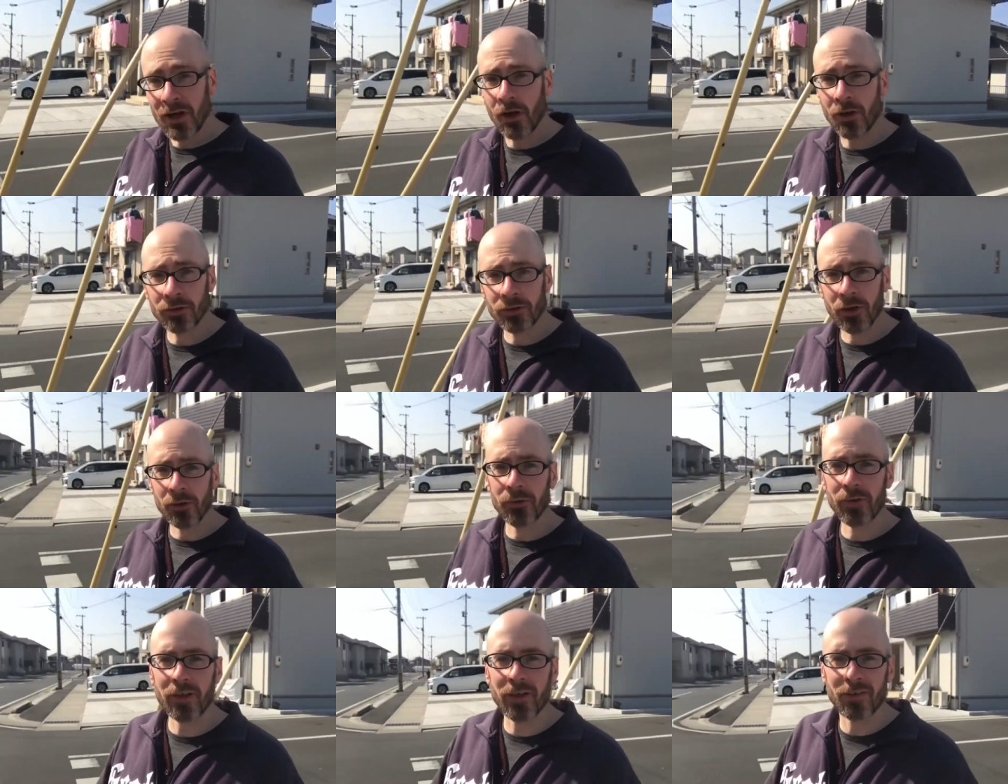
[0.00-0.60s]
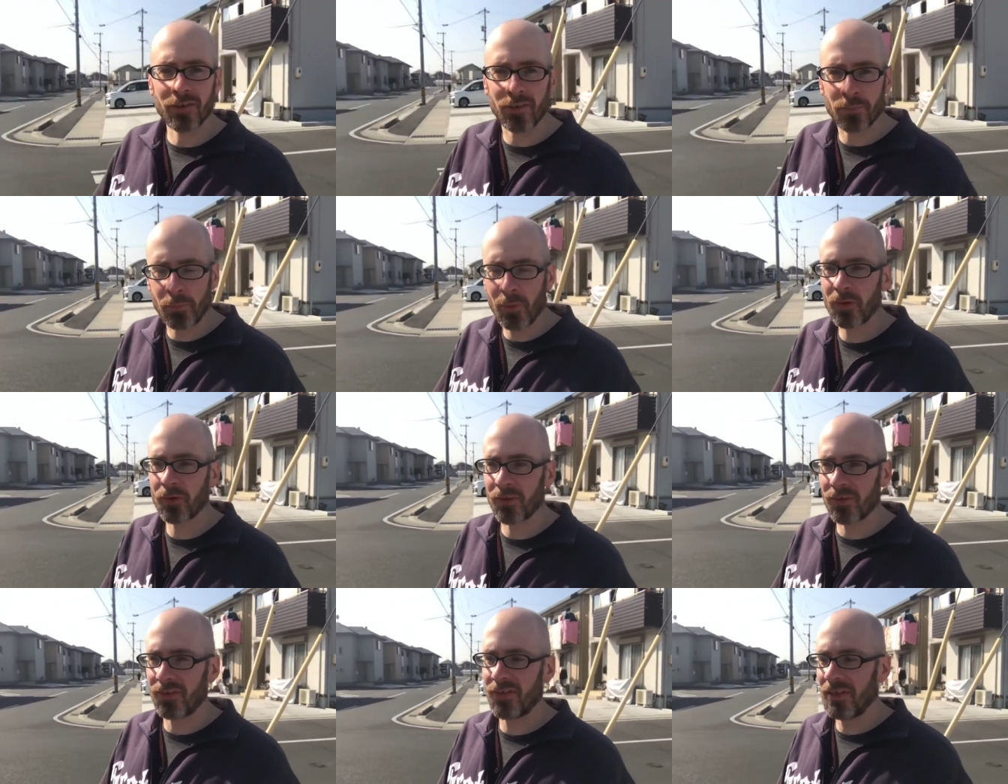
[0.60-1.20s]
We all know that
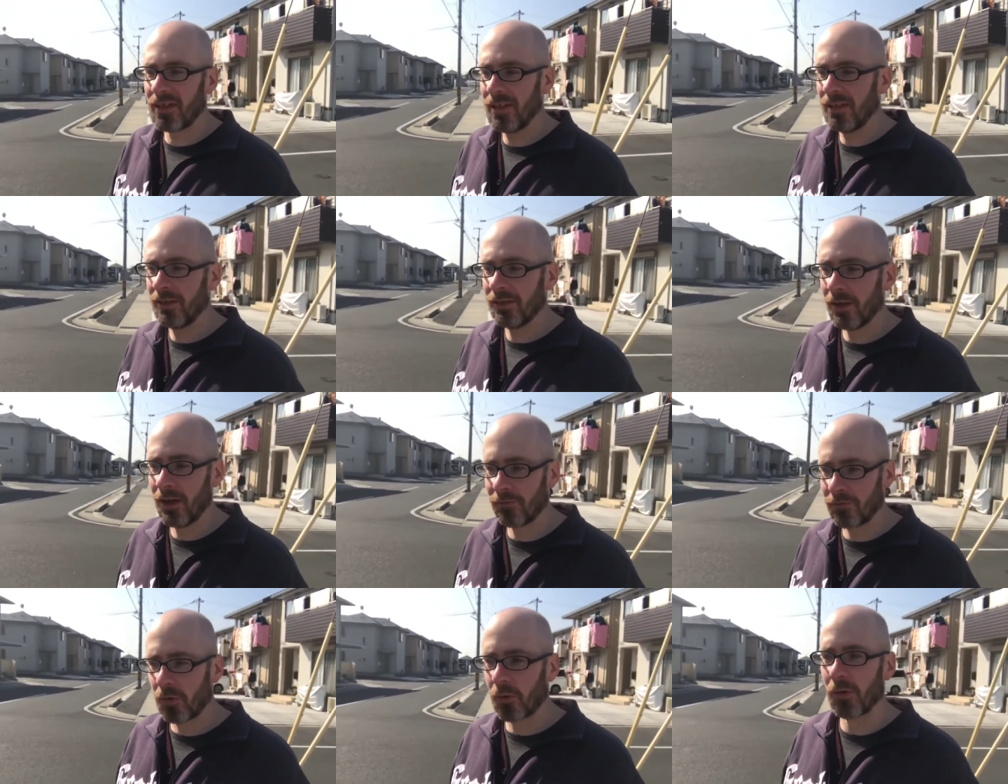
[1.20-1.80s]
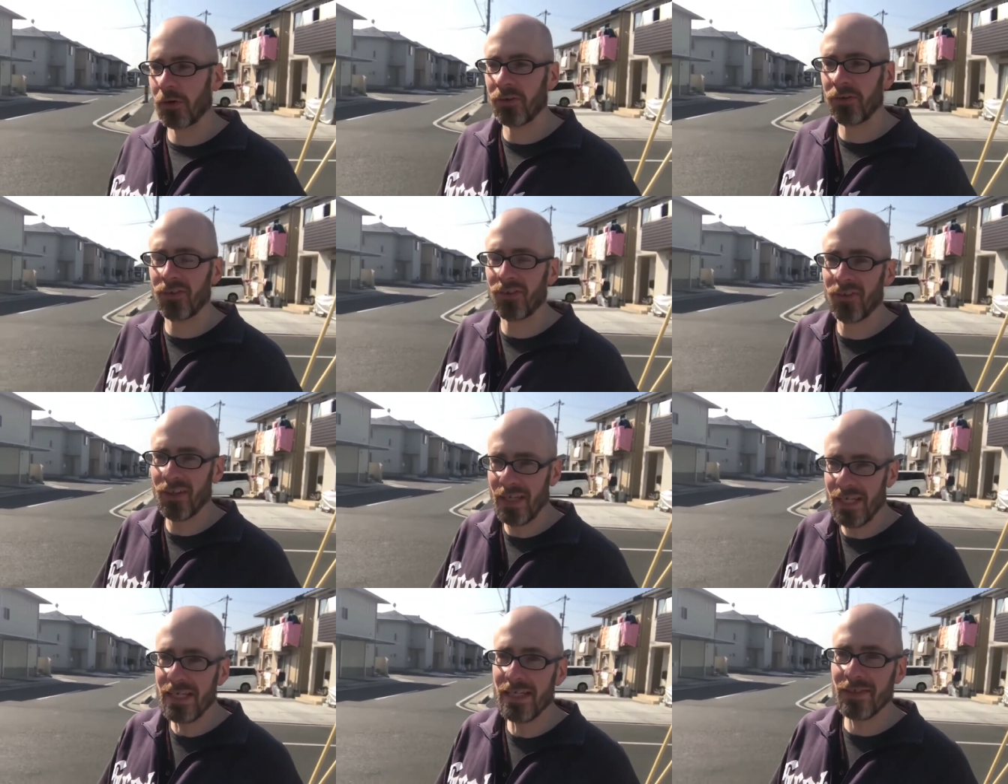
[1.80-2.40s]
conspiracy, of course,